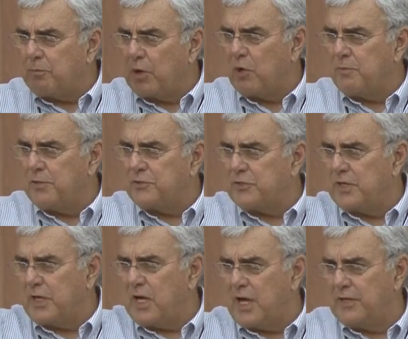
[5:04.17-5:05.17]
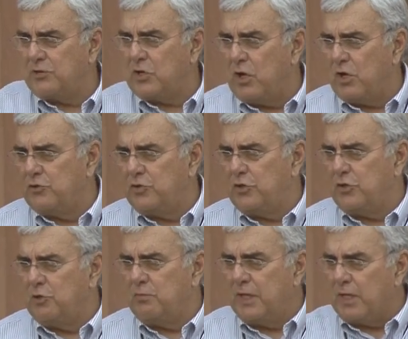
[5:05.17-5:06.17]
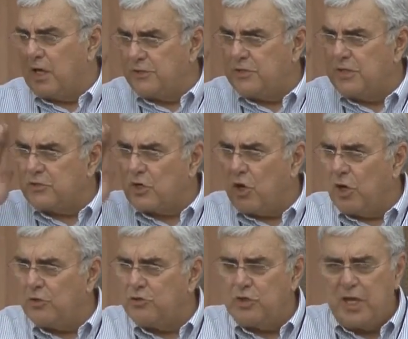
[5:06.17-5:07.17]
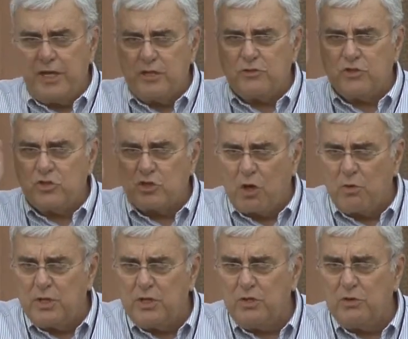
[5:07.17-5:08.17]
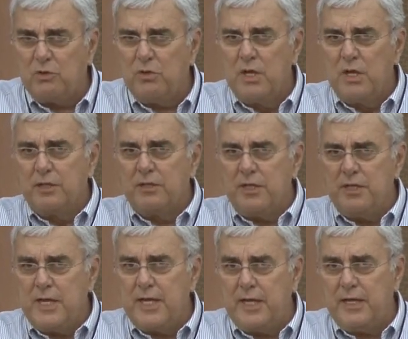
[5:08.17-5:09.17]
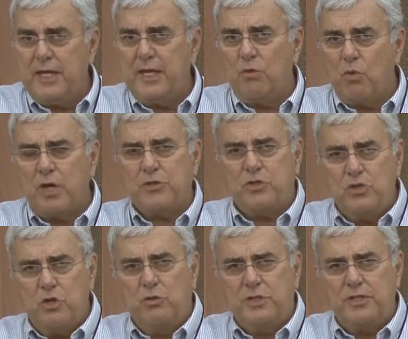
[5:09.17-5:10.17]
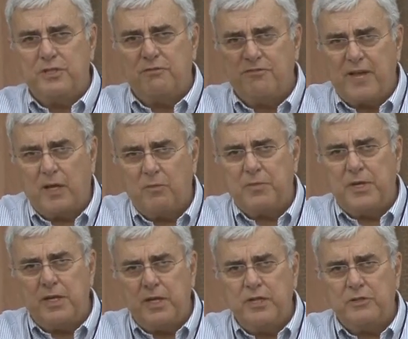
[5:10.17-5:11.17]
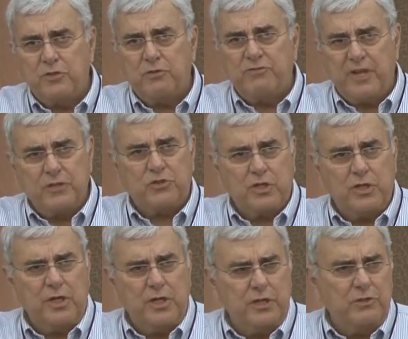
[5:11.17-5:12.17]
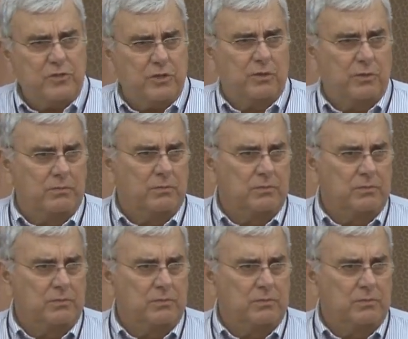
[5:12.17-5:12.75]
the purpose that God has called you to because he's called, He is showing you the need he wants you to develop an intervention into.